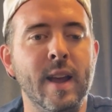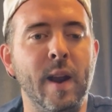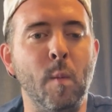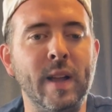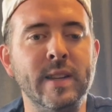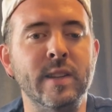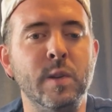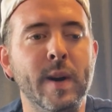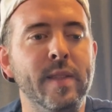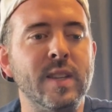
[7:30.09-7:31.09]
And while he didn't
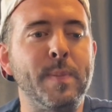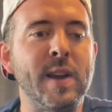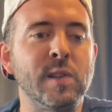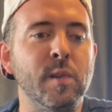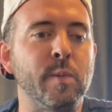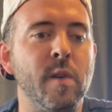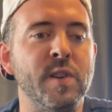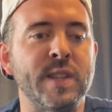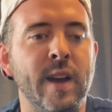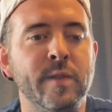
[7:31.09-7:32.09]
do anything special, throwing
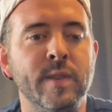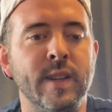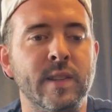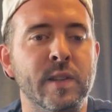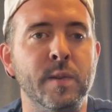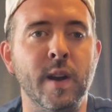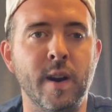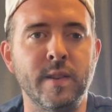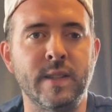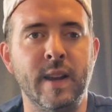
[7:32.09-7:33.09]
just 162
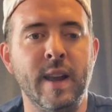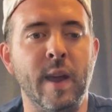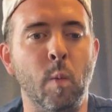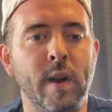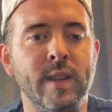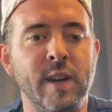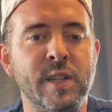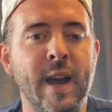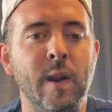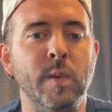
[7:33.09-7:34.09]
yards and one
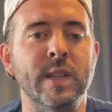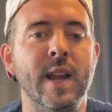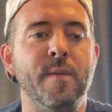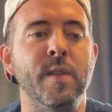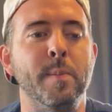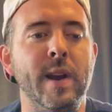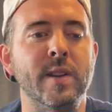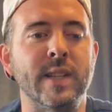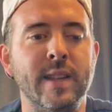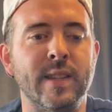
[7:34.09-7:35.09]
touchdown, it was enough for the
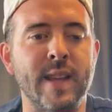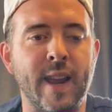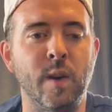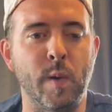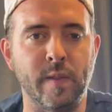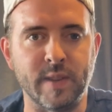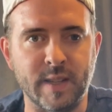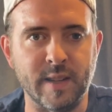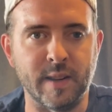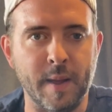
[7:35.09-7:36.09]
Bears to get the second win of the
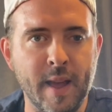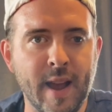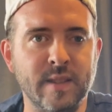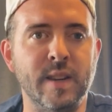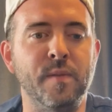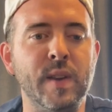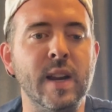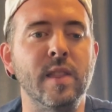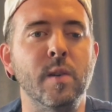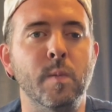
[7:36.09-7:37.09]
season as they
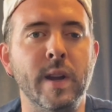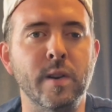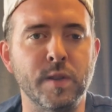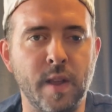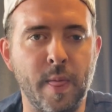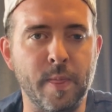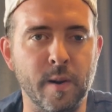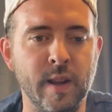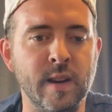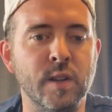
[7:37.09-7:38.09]
defeated the Raiders
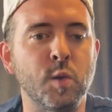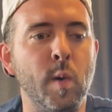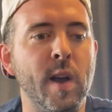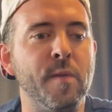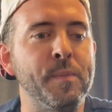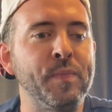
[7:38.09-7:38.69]
30-12.